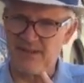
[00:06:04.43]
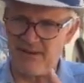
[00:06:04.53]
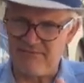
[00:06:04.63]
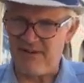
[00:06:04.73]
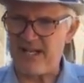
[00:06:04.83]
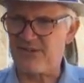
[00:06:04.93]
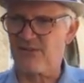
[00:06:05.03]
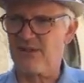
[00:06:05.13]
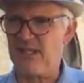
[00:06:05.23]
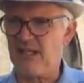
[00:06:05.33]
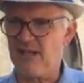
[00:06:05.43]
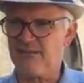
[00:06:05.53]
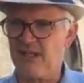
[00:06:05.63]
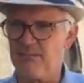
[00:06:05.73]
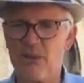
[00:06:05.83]
effects of the
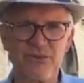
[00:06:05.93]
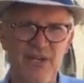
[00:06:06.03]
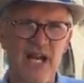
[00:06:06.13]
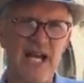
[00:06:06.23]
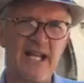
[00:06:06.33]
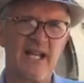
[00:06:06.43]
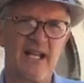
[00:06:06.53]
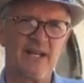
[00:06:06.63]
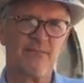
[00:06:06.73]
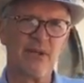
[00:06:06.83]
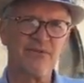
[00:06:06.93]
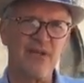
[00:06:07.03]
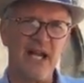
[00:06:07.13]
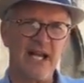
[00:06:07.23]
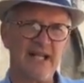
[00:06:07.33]

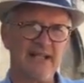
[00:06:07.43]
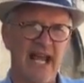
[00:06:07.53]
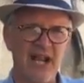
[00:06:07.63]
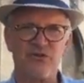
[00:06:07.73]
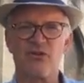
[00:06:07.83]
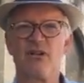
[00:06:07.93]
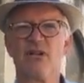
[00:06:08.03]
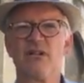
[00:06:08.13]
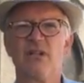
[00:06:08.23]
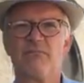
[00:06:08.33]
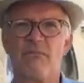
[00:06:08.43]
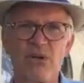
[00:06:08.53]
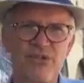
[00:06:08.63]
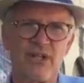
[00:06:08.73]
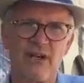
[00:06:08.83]
multinational
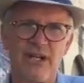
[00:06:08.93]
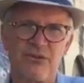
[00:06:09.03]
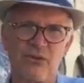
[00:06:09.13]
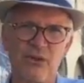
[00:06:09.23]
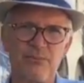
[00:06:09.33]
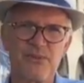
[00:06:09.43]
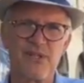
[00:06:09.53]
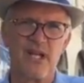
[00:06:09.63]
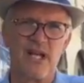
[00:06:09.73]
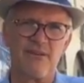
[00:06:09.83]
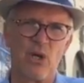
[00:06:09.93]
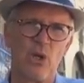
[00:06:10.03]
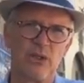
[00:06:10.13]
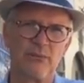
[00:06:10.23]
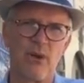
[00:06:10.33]
mercenary troops of the
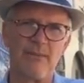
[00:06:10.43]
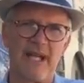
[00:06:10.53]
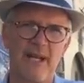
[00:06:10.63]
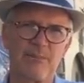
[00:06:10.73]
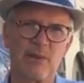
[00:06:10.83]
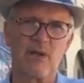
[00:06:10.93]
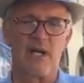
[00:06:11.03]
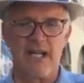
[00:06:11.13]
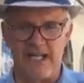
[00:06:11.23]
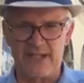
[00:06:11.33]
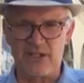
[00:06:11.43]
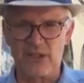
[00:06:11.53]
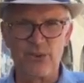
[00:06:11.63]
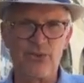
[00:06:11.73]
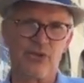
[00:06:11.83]
Holy Roman Emperor in
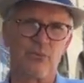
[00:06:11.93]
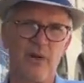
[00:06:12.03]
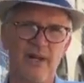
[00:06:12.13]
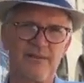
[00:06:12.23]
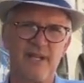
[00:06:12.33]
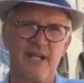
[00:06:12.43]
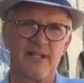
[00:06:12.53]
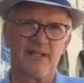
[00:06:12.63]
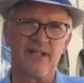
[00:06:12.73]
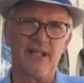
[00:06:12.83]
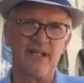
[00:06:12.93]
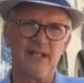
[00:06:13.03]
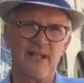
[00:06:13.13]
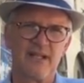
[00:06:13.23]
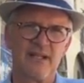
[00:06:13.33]
collusion with the
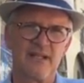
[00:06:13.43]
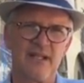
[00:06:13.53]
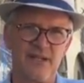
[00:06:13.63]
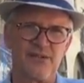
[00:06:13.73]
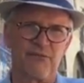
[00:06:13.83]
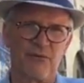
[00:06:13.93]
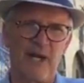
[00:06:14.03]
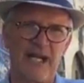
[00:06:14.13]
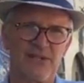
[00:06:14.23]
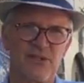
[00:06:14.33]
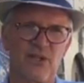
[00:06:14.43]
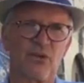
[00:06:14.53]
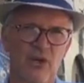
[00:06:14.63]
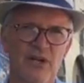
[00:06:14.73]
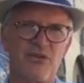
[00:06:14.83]
kings of France to
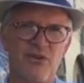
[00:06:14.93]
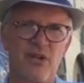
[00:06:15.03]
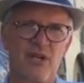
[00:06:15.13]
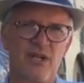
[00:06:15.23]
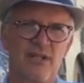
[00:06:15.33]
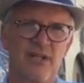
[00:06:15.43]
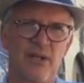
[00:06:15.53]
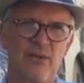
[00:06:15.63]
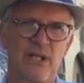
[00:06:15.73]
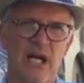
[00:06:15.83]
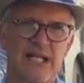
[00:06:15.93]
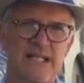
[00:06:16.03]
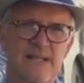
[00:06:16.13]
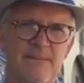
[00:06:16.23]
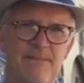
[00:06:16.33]
crush the
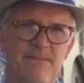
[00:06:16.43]
Huguenots.